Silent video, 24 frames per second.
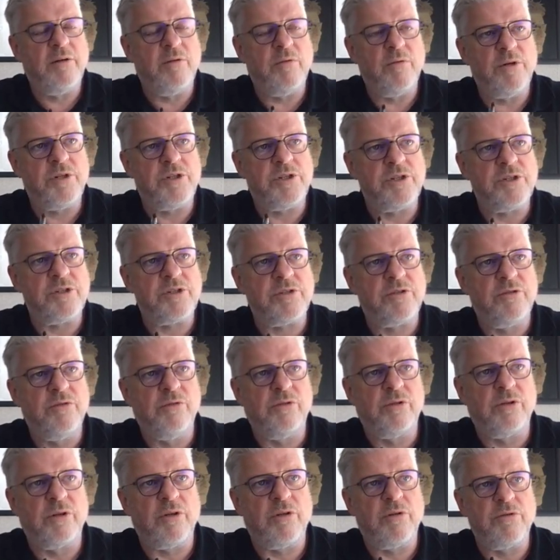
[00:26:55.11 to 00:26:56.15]
which is
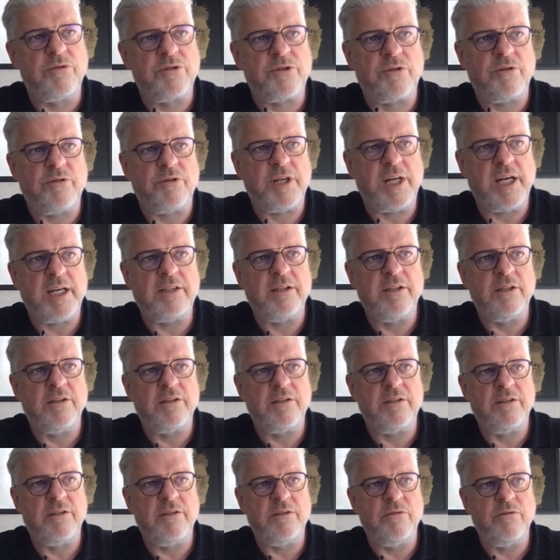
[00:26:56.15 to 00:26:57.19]
too close
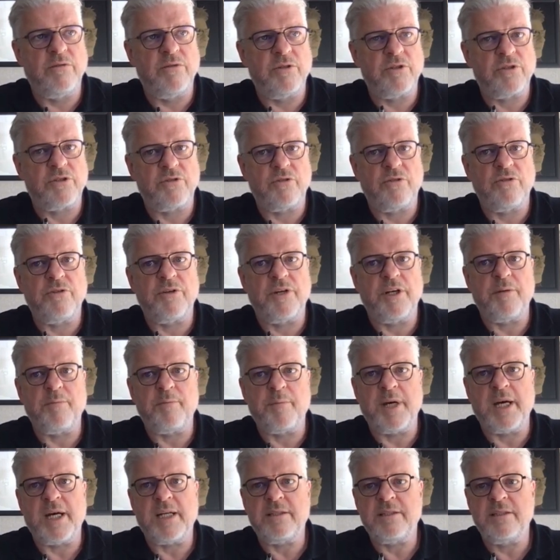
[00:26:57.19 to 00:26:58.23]
connected to a
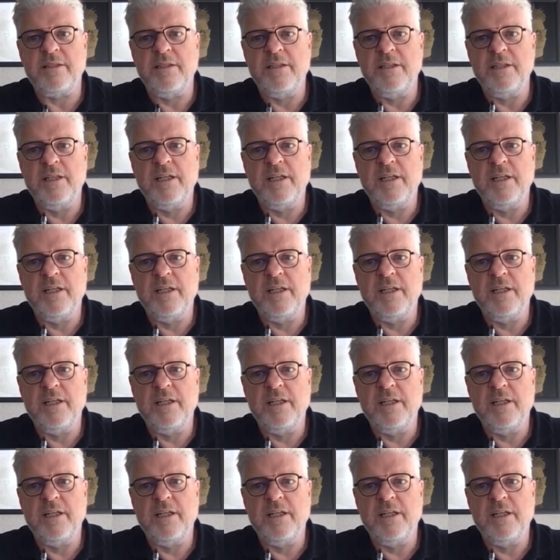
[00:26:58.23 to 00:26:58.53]
soldering pad.